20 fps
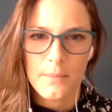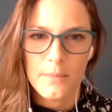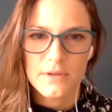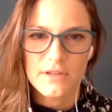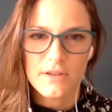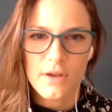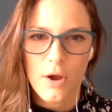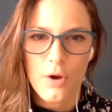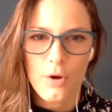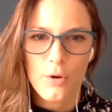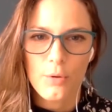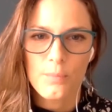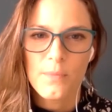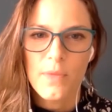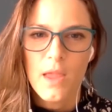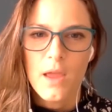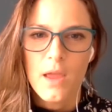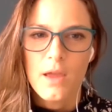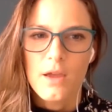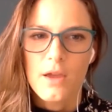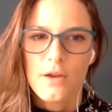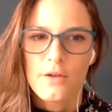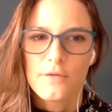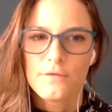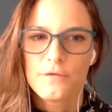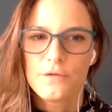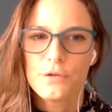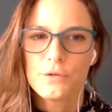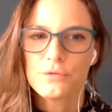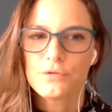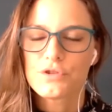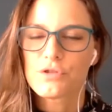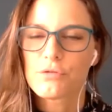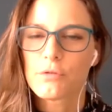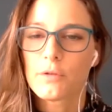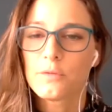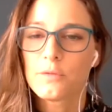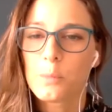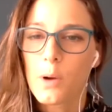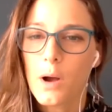So future
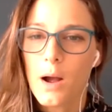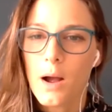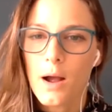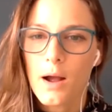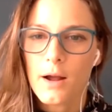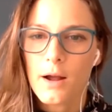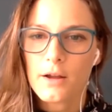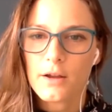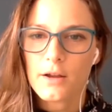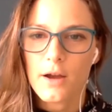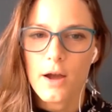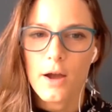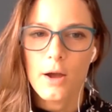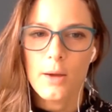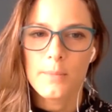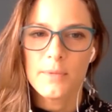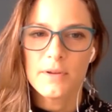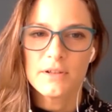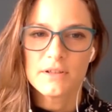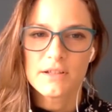of work, urban